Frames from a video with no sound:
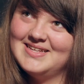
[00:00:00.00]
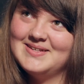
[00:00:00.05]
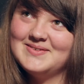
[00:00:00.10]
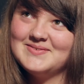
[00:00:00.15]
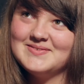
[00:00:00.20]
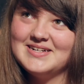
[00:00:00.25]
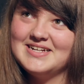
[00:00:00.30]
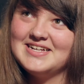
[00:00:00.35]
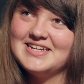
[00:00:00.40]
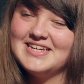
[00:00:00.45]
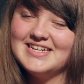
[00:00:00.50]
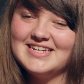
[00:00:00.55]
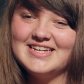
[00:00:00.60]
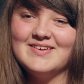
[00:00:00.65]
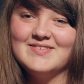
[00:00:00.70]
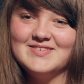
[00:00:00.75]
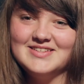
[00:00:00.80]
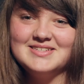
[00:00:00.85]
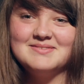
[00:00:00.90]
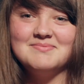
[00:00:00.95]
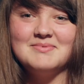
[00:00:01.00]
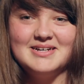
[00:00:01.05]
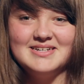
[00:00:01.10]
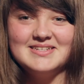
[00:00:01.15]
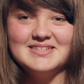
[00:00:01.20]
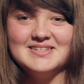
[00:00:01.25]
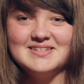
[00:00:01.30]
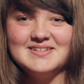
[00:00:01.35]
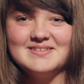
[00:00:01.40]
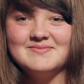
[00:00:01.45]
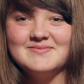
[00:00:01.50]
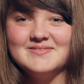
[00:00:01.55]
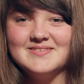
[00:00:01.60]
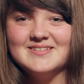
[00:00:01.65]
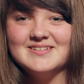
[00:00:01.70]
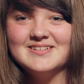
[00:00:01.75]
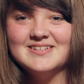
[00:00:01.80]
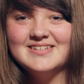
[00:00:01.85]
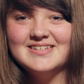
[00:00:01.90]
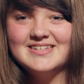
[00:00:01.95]
Well, he definitely smiles a lot
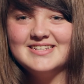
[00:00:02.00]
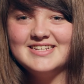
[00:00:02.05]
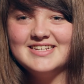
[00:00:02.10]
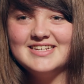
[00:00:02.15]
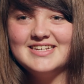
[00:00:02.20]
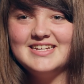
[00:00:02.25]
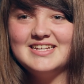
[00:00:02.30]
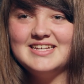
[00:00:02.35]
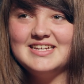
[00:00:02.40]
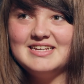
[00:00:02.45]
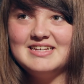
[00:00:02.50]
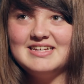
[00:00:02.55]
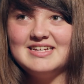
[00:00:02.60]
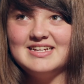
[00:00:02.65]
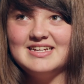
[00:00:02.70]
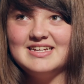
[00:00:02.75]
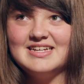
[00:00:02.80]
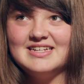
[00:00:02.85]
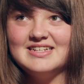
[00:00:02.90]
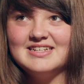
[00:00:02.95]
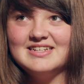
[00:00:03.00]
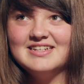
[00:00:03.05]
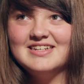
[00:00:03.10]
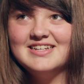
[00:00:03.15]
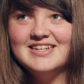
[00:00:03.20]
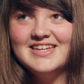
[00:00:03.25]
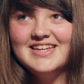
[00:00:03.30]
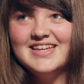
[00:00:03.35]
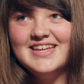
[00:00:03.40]
more and